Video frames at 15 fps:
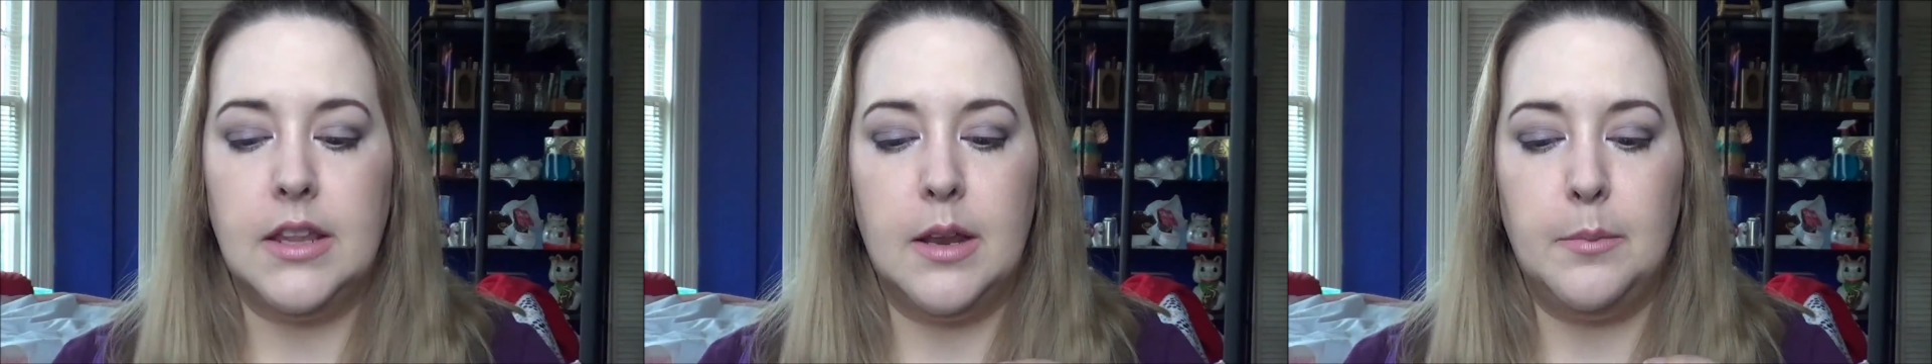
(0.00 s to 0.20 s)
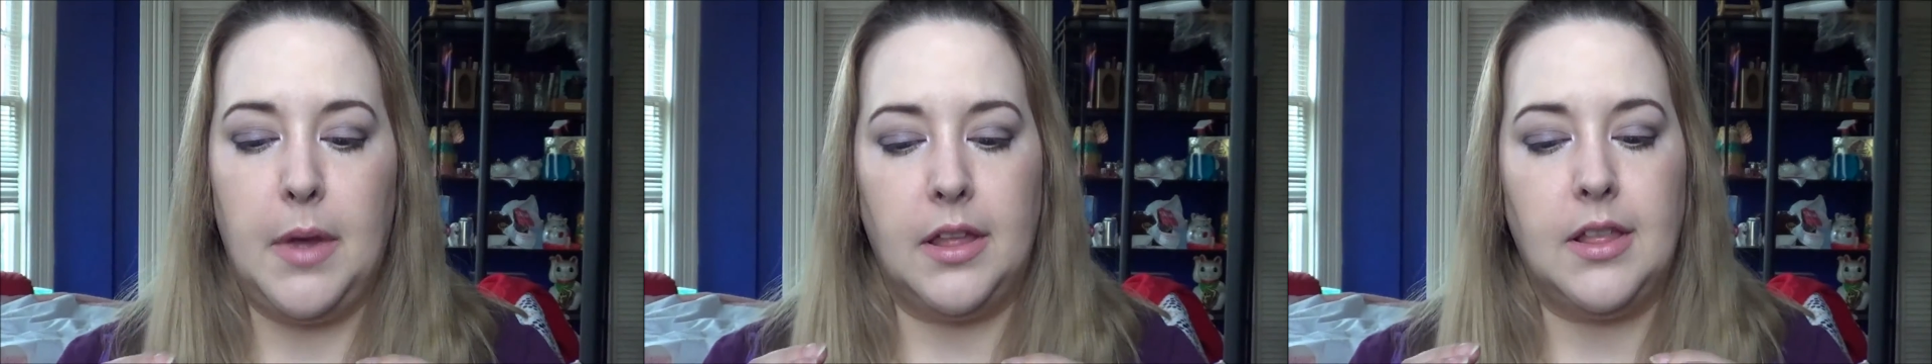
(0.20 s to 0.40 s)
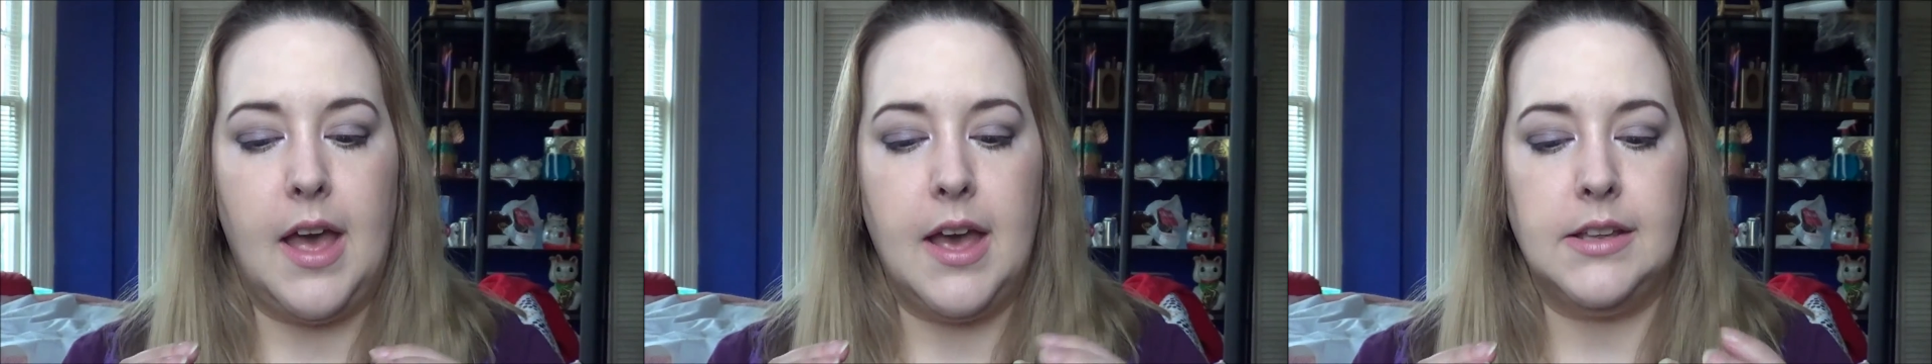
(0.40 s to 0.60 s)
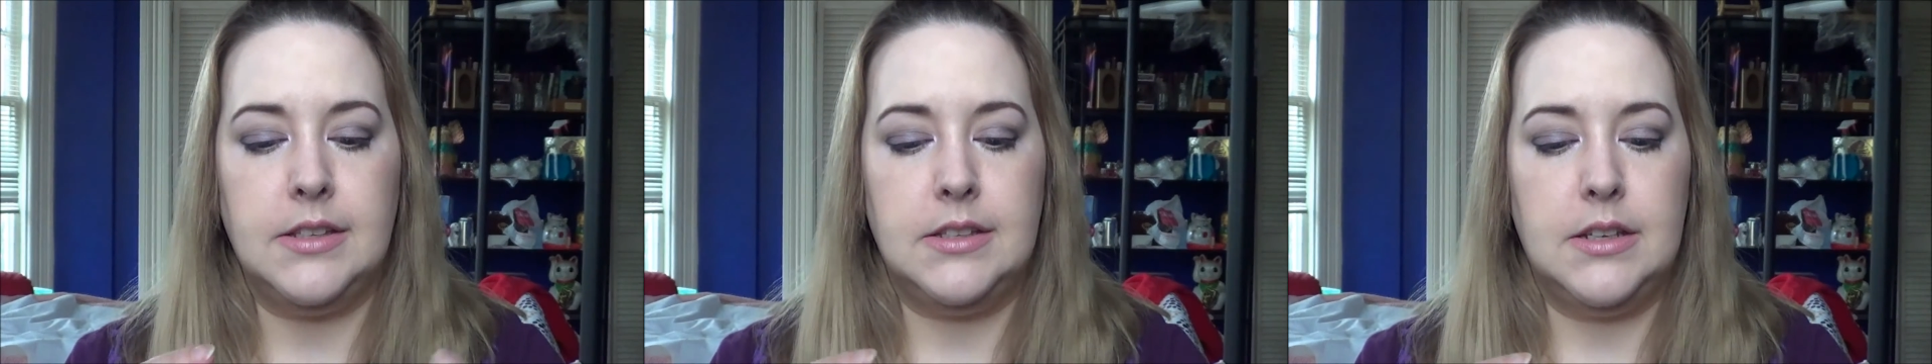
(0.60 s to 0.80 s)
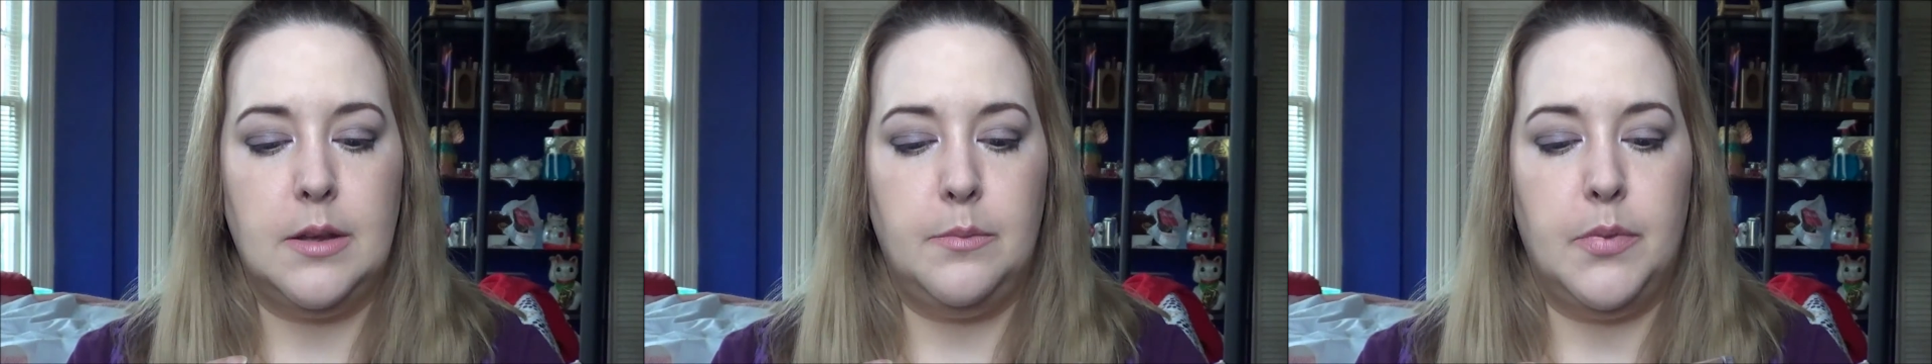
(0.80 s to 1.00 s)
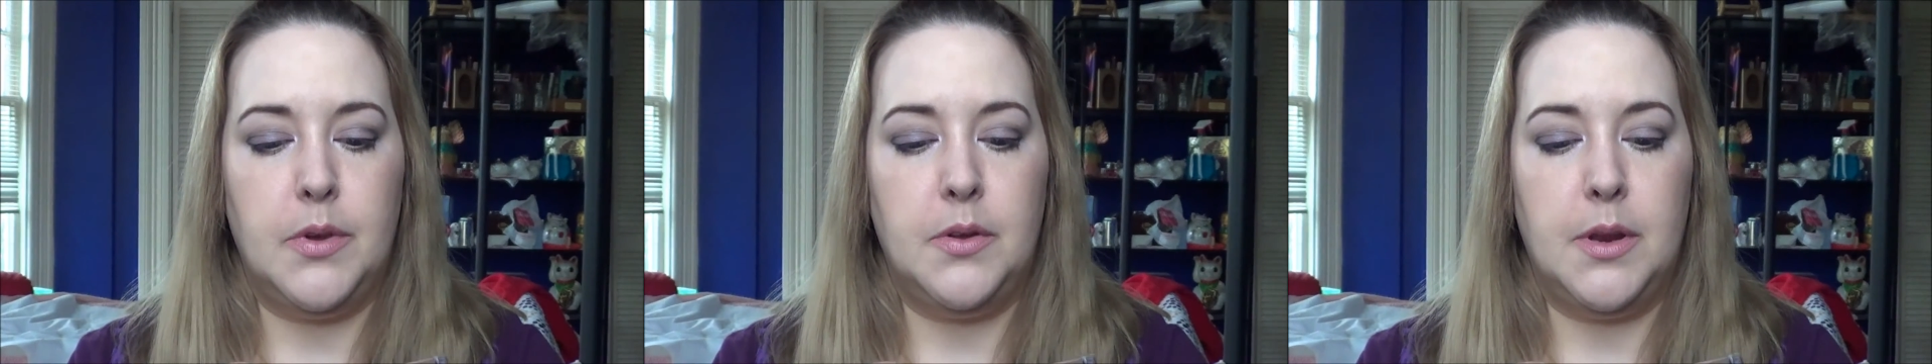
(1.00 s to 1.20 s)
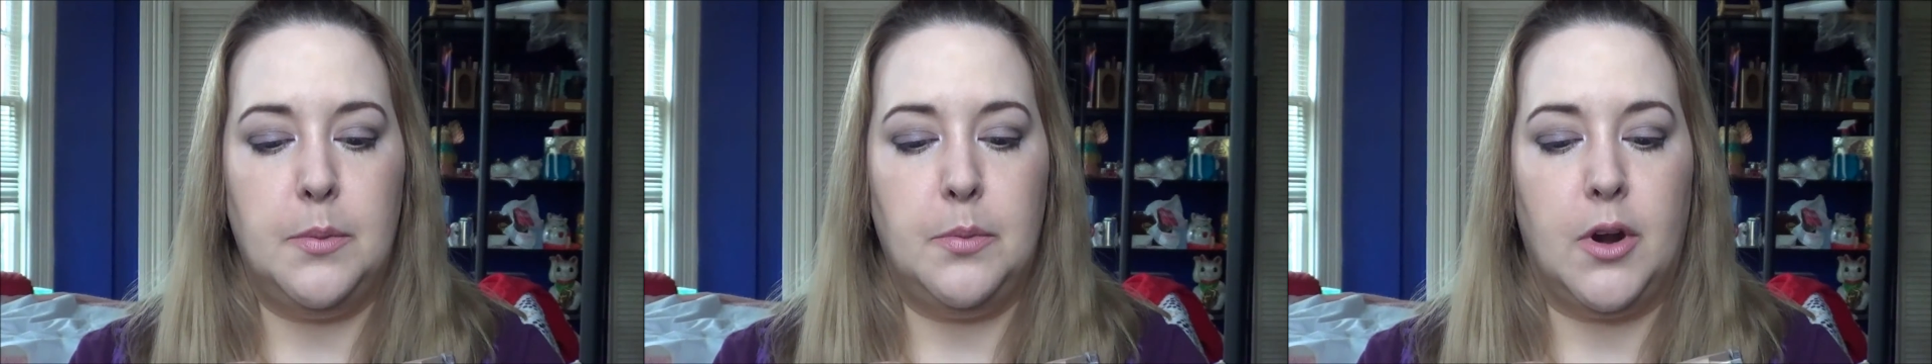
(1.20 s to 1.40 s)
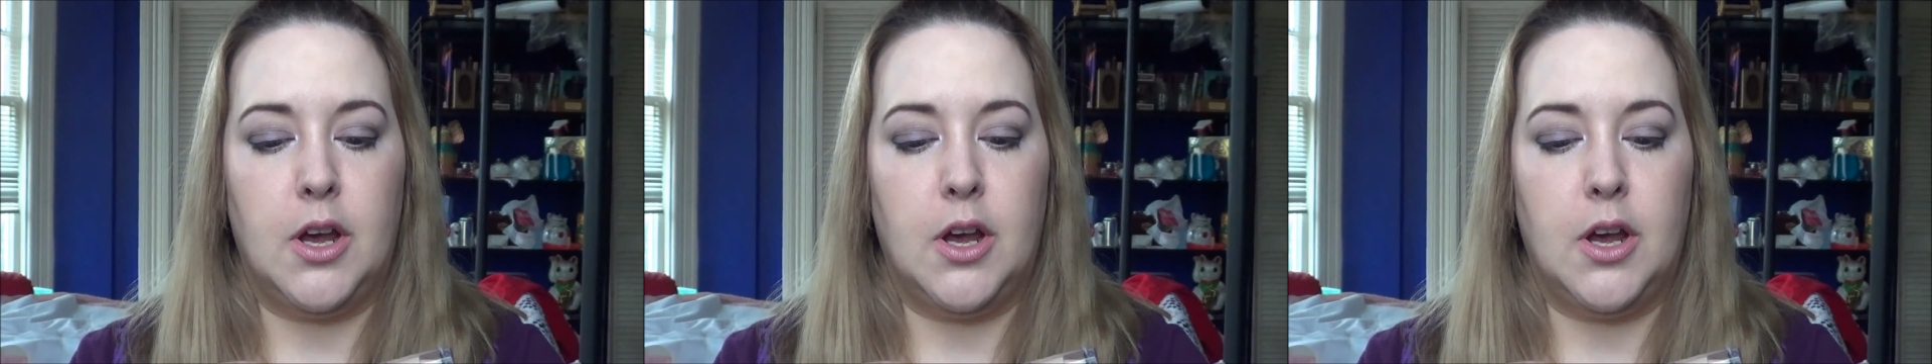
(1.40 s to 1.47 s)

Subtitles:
Then my last beauty